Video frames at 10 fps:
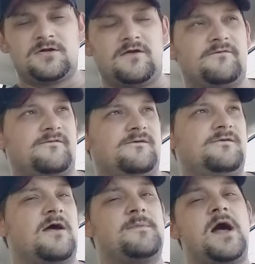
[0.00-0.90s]
Because,
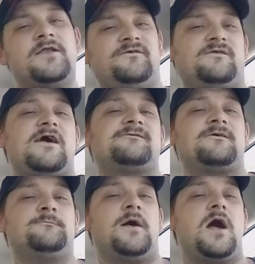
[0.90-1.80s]
now mind you, that's
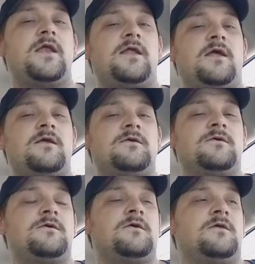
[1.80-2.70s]
combining
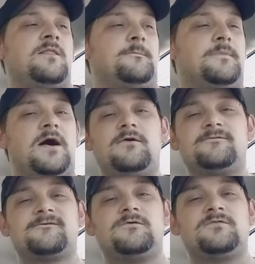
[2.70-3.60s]
the
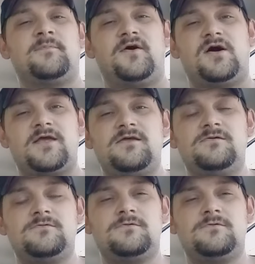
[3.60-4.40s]
miles on the body,